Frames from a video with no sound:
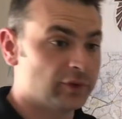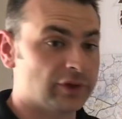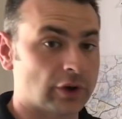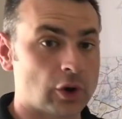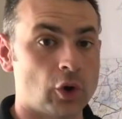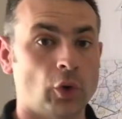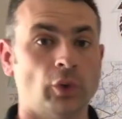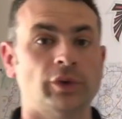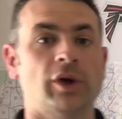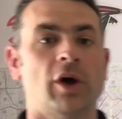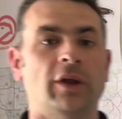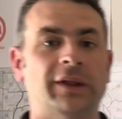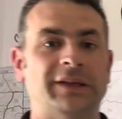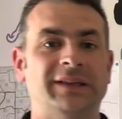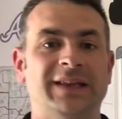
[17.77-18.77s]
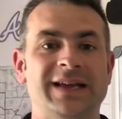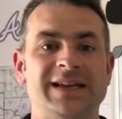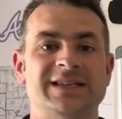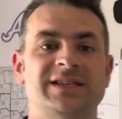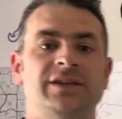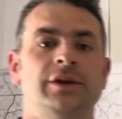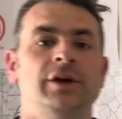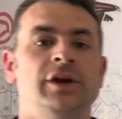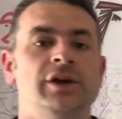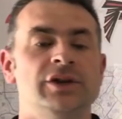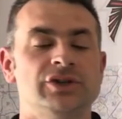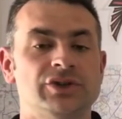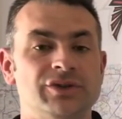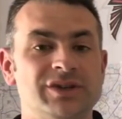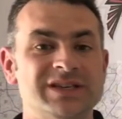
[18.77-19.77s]
with a cold calling list.
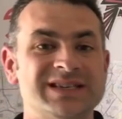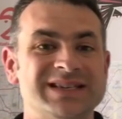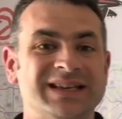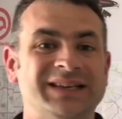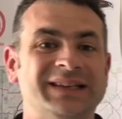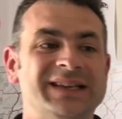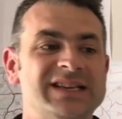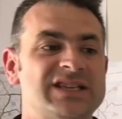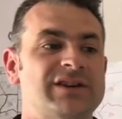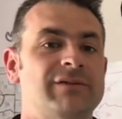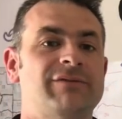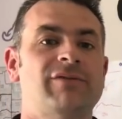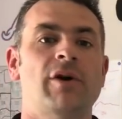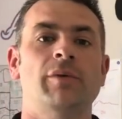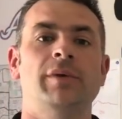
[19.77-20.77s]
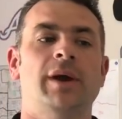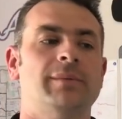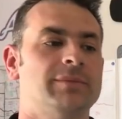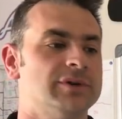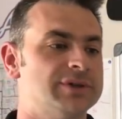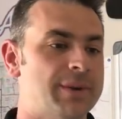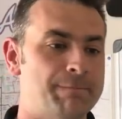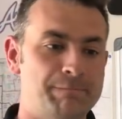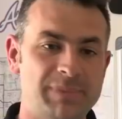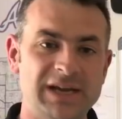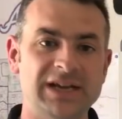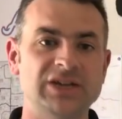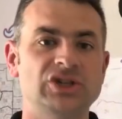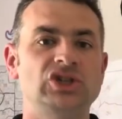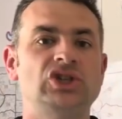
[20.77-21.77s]
So this is a list of phone numbers, a
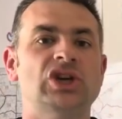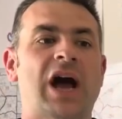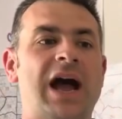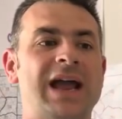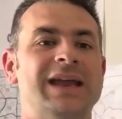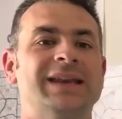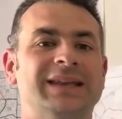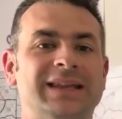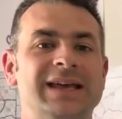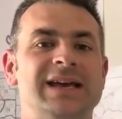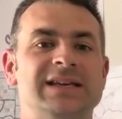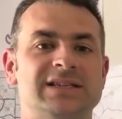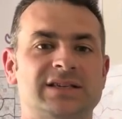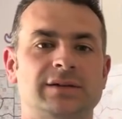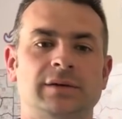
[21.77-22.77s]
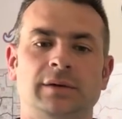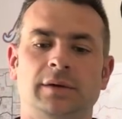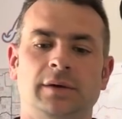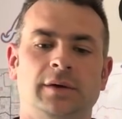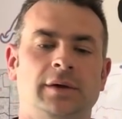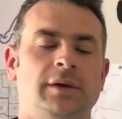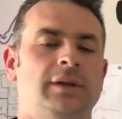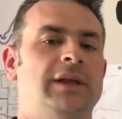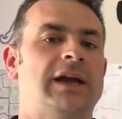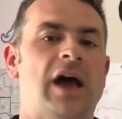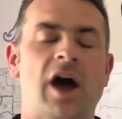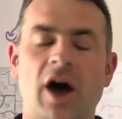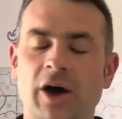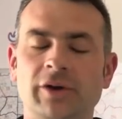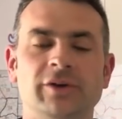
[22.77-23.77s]
big giant list, like
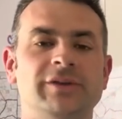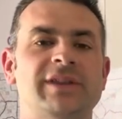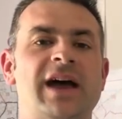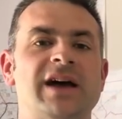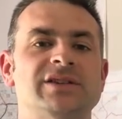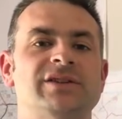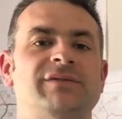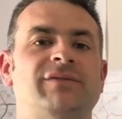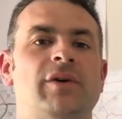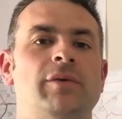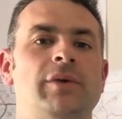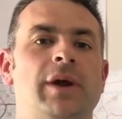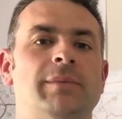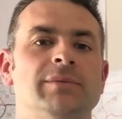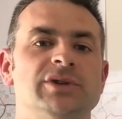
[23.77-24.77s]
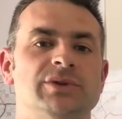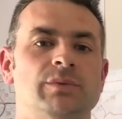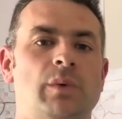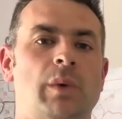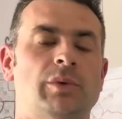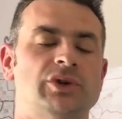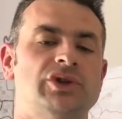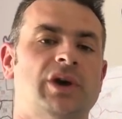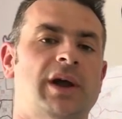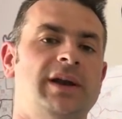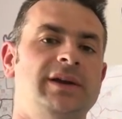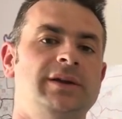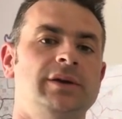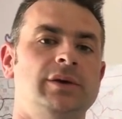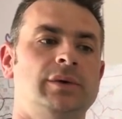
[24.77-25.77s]
100,000 phone numbers. And what we're trying
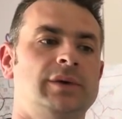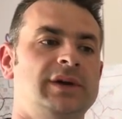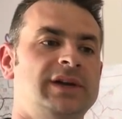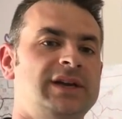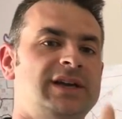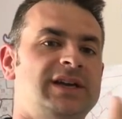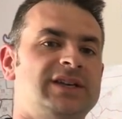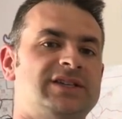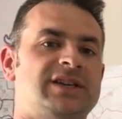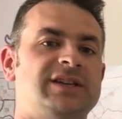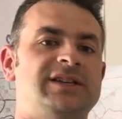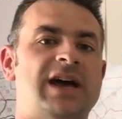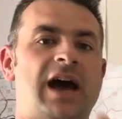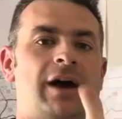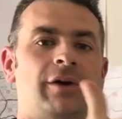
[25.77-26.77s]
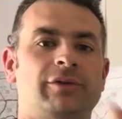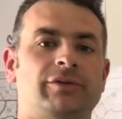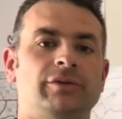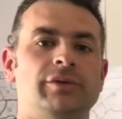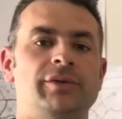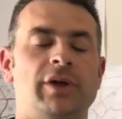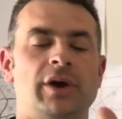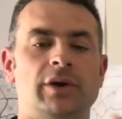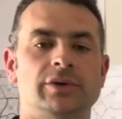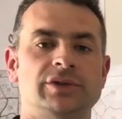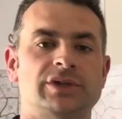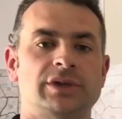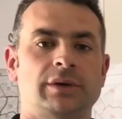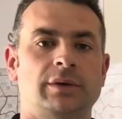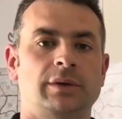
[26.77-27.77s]
to do is to dial through
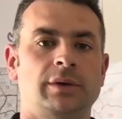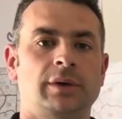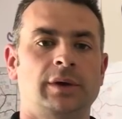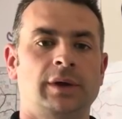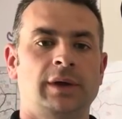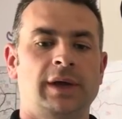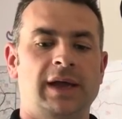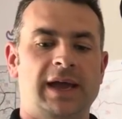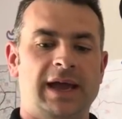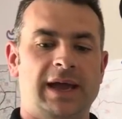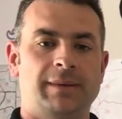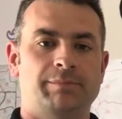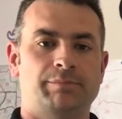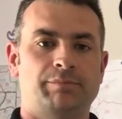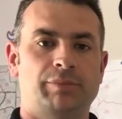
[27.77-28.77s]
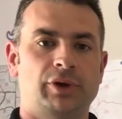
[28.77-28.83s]
those and